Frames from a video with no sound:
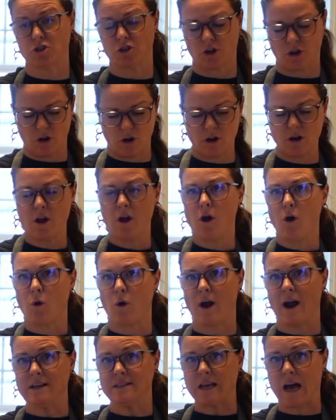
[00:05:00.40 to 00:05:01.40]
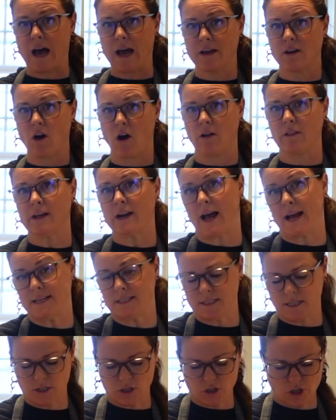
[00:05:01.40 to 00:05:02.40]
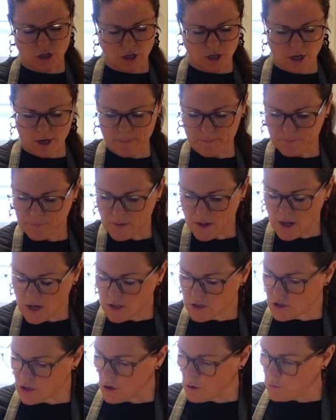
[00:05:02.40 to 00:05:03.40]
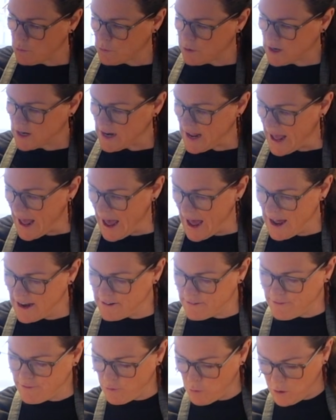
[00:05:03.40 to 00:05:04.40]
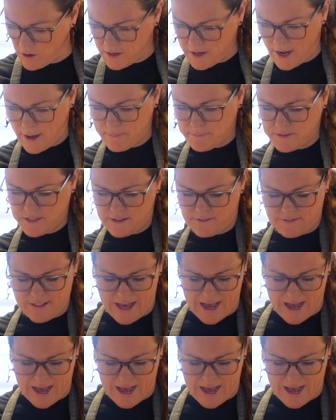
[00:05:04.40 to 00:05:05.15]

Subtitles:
sugar, or as I call it, icing sugar. So we're gonna add 4 cups of